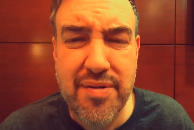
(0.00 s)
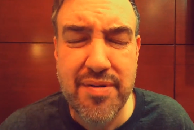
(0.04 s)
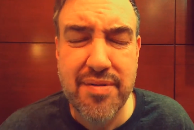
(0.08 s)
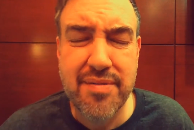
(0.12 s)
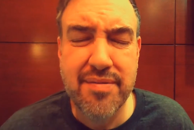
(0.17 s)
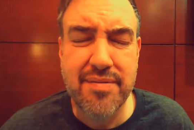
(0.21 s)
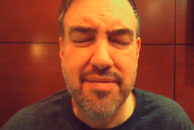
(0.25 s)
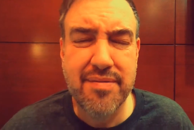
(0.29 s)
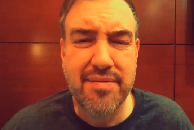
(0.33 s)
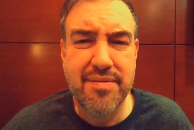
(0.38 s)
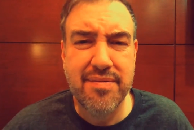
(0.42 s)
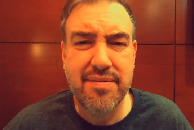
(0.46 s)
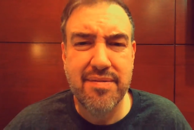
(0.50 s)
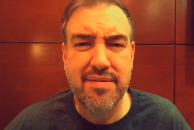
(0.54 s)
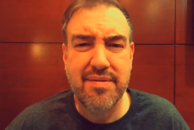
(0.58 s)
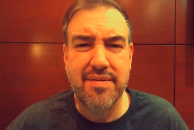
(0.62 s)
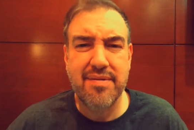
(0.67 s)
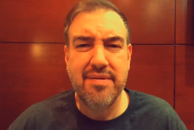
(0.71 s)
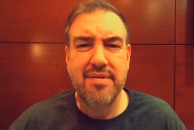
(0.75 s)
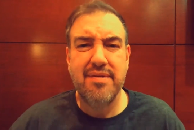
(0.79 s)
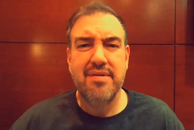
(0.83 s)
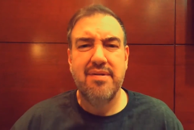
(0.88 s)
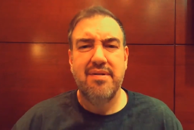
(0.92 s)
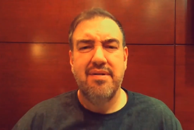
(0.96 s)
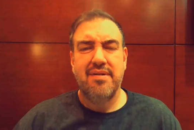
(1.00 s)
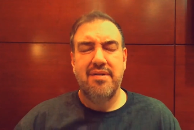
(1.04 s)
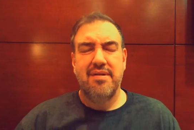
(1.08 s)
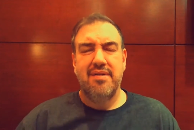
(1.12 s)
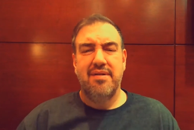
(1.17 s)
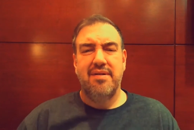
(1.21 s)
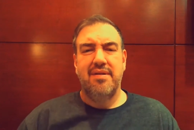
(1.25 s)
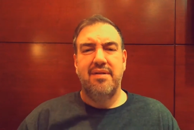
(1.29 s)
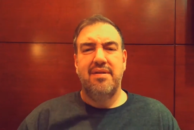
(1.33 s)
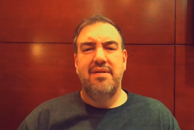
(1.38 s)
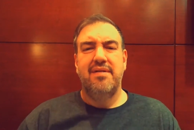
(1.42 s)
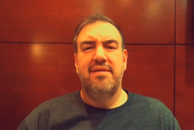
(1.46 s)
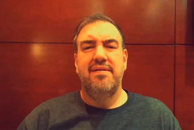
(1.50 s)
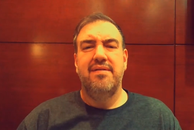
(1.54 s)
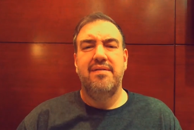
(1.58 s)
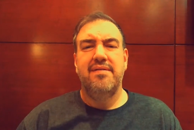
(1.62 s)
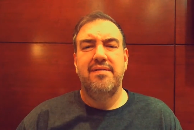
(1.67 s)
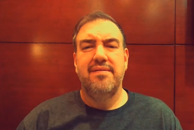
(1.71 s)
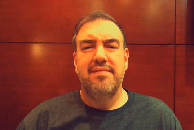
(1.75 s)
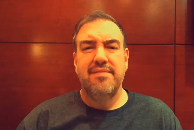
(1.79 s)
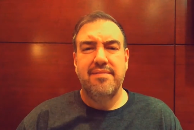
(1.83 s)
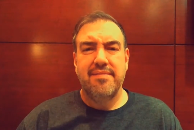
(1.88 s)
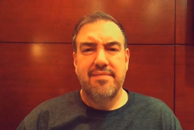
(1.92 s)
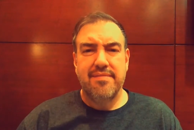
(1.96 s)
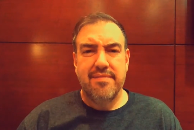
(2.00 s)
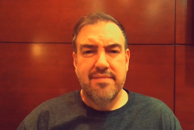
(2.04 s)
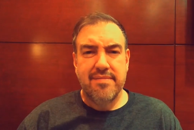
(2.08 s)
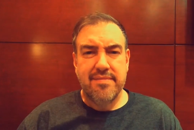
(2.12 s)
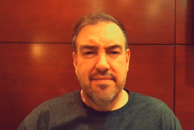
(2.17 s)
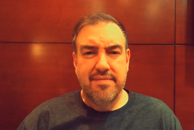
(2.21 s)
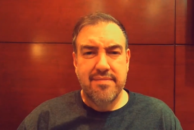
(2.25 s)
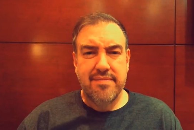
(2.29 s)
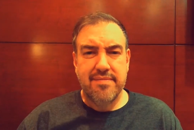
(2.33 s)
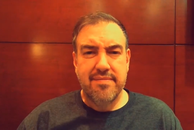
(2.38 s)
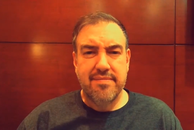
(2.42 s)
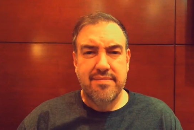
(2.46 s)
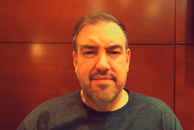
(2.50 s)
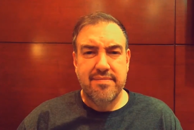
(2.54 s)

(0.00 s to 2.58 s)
(silence)